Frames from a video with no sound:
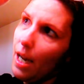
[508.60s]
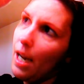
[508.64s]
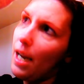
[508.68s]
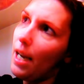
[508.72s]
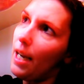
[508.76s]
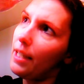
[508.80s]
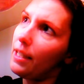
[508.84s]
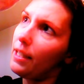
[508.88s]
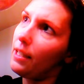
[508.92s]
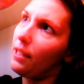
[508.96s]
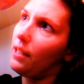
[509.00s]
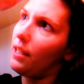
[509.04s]

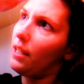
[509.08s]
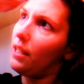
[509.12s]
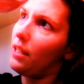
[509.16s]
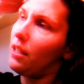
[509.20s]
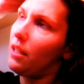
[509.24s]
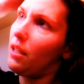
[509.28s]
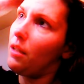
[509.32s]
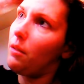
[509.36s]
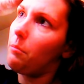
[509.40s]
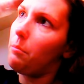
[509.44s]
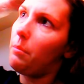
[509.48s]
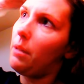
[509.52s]
I can get
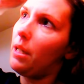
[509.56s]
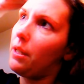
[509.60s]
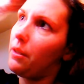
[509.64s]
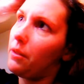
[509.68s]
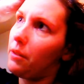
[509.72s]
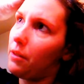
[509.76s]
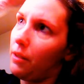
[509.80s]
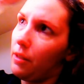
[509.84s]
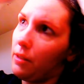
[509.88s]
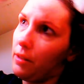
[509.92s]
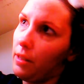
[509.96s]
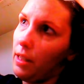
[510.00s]
it
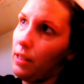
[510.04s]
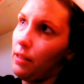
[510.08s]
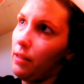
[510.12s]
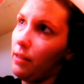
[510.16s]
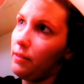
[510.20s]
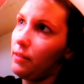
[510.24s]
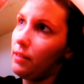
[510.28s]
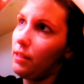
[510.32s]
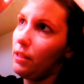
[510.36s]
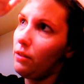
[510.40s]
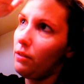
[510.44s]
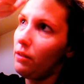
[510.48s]
better on, uh,
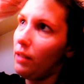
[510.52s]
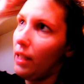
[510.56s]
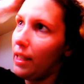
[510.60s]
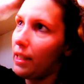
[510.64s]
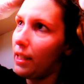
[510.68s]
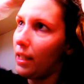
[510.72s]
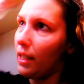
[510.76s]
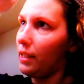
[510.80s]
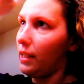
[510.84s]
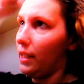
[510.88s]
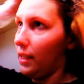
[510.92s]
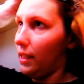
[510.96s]
until like
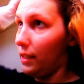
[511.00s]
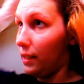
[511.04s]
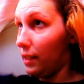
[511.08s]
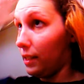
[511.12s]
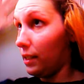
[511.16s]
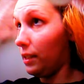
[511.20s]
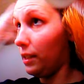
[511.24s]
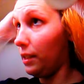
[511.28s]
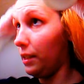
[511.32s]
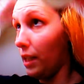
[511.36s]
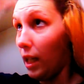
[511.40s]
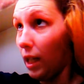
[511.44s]
I need
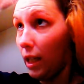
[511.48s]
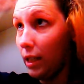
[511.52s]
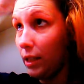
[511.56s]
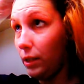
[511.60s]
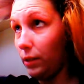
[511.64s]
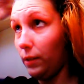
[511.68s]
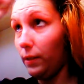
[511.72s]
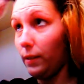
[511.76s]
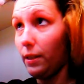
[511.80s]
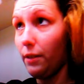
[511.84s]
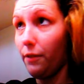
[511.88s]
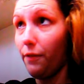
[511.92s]
to not
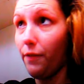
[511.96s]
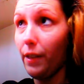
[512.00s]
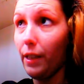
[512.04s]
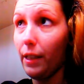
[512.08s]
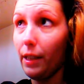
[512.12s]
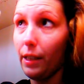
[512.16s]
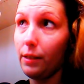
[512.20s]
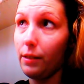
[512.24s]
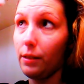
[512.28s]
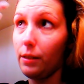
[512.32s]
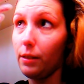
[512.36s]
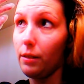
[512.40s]
use the
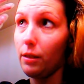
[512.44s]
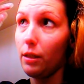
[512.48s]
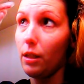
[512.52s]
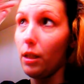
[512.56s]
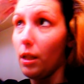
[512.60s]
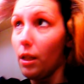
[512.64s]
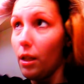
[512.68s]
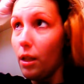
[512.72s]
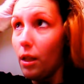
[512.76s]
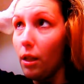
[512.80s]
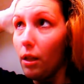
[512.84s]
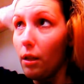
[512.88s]
fan.
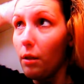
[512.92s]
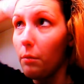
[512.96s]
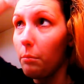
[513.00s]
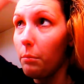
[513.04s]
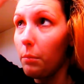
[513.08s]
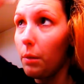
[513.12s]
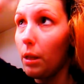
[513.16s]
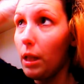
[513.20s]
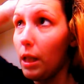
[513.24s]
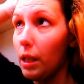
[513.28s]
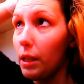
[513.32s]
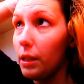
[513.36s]

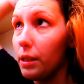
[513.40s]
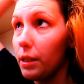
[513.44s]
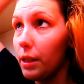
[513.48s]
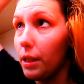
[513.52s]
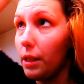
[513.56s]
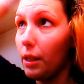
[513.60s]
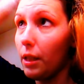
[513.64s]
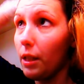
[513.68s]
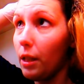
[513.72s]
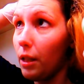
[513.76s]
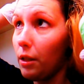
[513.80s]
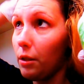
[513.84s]
But you
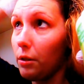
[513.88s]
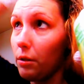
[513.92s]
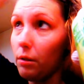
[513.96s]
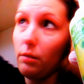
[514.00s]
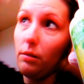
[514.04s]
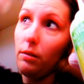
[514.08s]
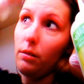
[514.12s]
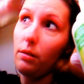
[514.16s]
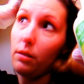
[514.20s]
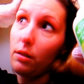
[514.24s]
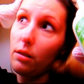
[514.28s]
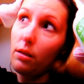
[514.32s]
know,
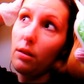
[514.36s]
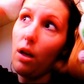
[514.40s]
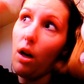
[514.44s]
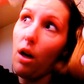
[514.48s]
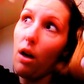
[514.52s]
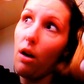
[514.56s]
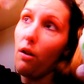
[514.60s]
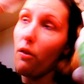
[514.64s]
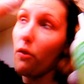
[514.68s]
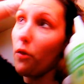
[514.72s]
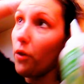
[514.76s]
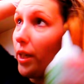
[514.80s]

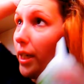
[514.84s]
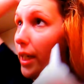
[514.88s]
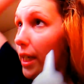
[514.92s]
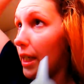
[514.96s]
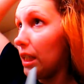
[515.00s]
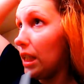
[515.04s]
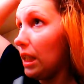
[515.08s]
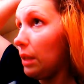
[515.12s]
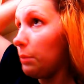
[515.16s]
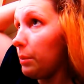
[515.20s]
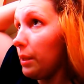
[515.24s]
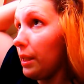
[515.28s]
all the
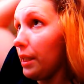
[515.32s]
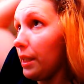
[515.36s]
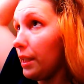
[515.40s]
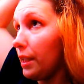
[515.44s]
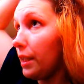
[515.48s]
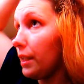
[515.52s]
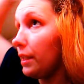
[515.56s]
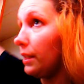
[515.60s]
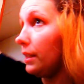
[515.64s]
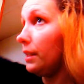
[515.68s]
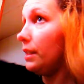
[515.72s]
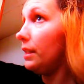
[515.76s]
hair up
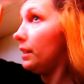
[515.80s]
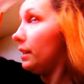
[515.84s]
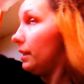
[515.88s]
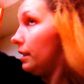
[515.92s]
here